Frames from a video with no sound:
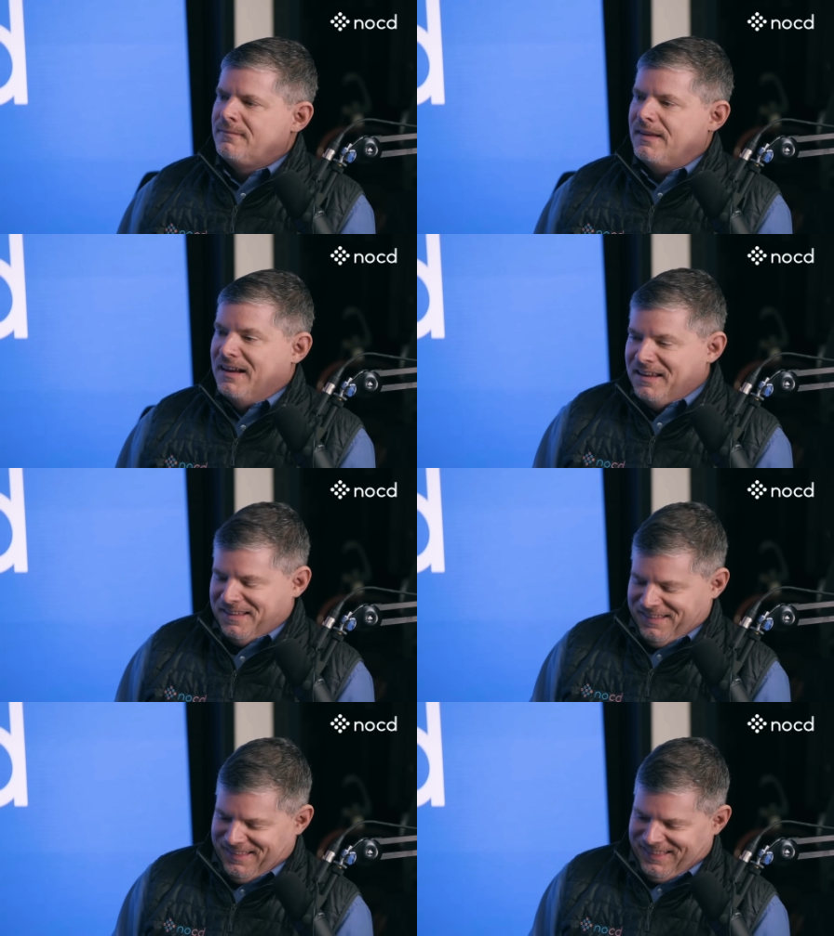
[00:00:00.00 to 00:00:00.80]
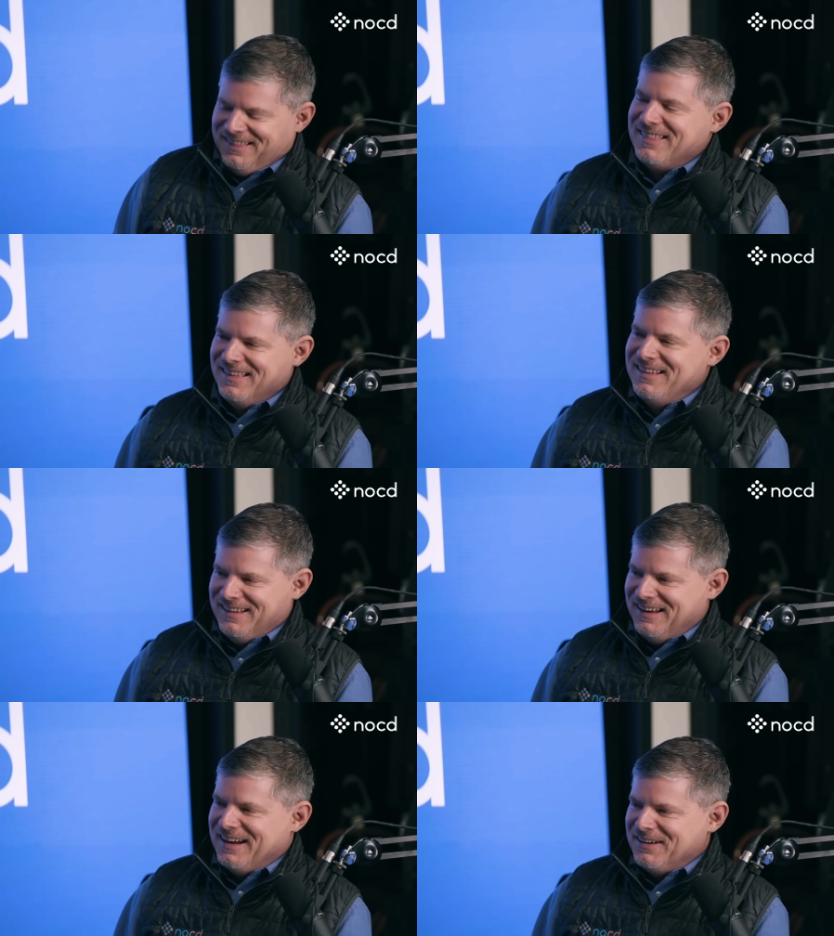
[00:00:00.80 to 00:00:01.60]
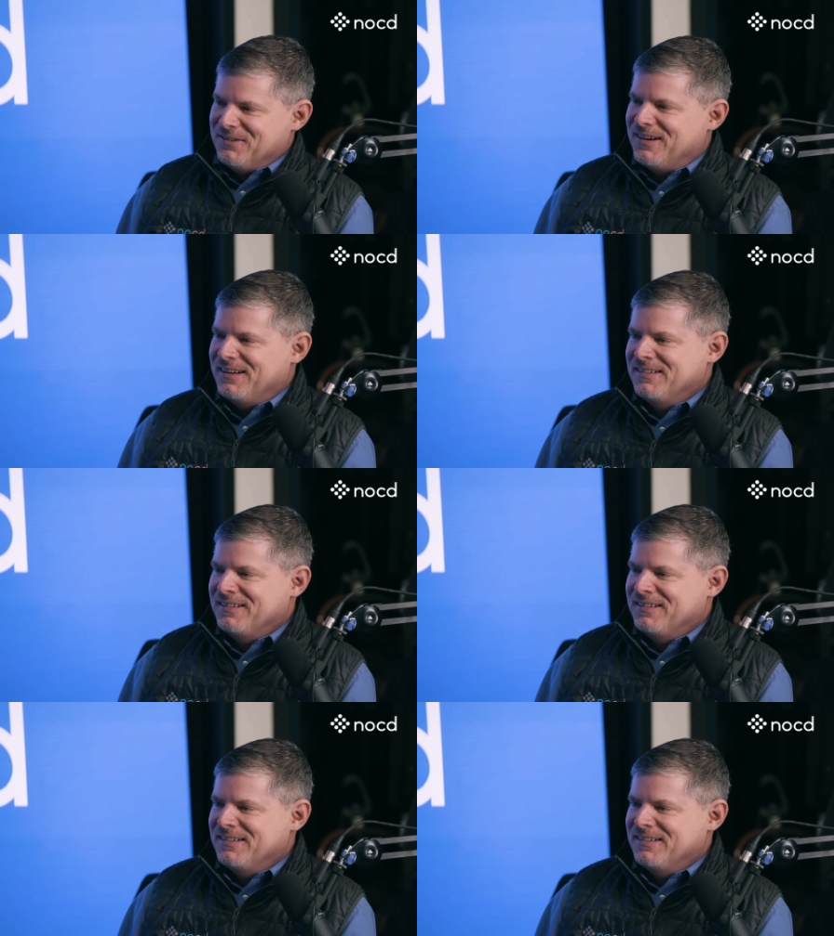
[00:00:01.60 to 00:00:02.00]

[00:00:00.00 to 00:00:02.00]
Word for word: Yeah. You like things in order. Yeah, right.